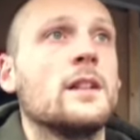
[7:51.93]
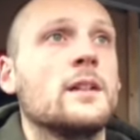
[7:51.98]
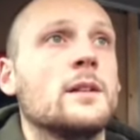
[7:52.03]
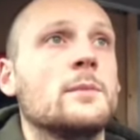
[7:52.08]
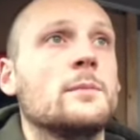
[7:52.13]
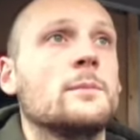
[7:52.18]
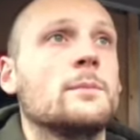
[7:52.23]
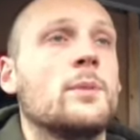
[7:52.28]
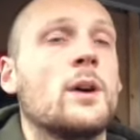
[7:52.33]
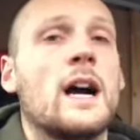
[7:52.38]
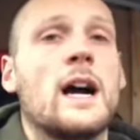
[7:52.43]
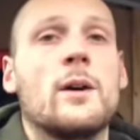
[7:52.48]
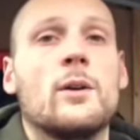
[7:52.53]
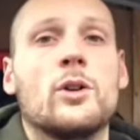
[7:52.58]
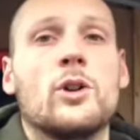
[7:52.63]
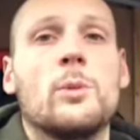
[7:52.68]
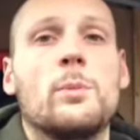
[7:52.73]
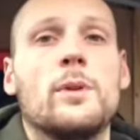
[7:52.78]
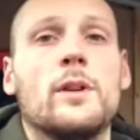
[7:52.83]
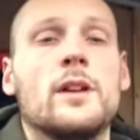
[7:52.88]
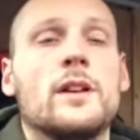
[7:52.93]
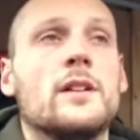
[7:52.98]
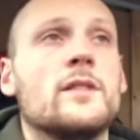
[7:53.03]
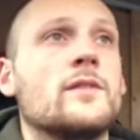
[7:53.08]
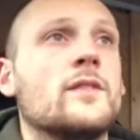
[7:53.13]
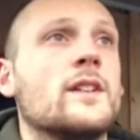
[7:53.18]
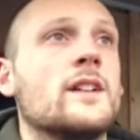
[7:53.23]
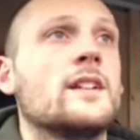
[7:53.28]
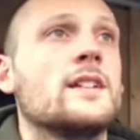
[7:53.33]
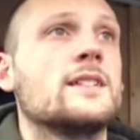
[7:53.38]
um, put out a couple
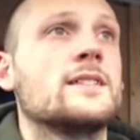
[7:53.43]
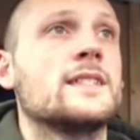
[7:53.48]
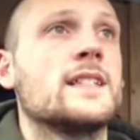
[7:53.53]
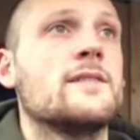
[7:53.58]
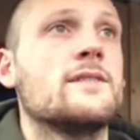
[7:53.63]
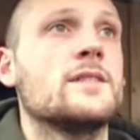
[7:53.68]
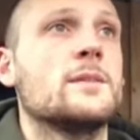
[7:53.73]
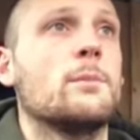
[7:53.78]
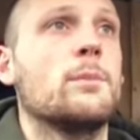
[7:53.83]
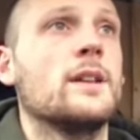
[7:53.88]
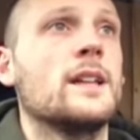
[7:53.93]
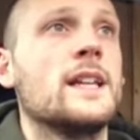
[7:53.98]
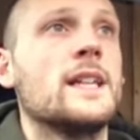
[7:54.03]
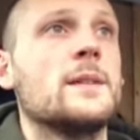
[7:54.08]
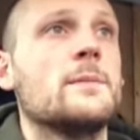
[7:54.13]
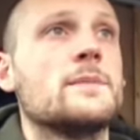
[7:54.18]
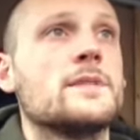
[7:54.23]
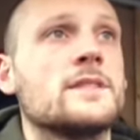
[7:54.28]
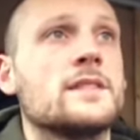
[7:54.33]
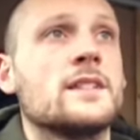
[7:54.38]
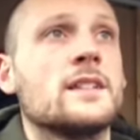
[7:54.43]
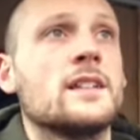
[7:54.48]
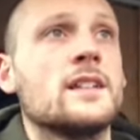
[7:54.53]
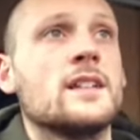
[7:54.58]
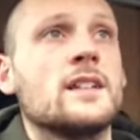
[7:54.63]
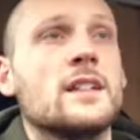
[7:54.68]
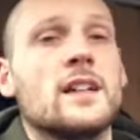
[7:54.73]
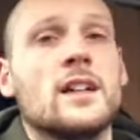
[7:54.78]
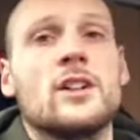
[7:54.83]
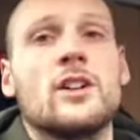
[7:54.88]
of uh, series of bleeps
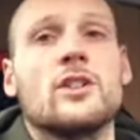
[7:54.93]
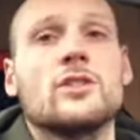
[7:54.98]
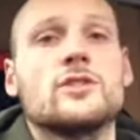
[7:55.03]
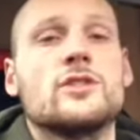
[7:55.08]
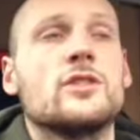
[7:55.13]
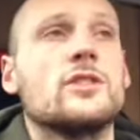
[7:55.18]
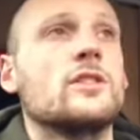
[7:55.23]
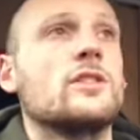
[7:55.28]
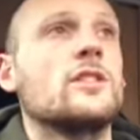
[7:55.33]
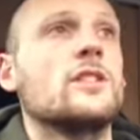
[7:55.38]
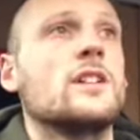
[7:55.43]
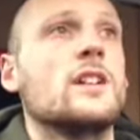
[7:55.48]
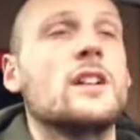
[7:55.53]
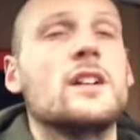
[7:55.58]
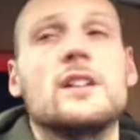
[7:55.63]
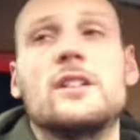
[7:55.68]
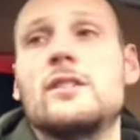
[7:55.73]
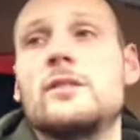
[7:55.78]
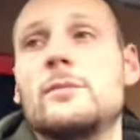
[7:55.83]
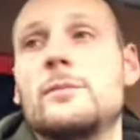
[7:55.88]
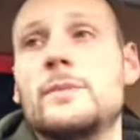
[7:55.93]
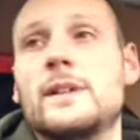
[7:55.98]
I got to the uh,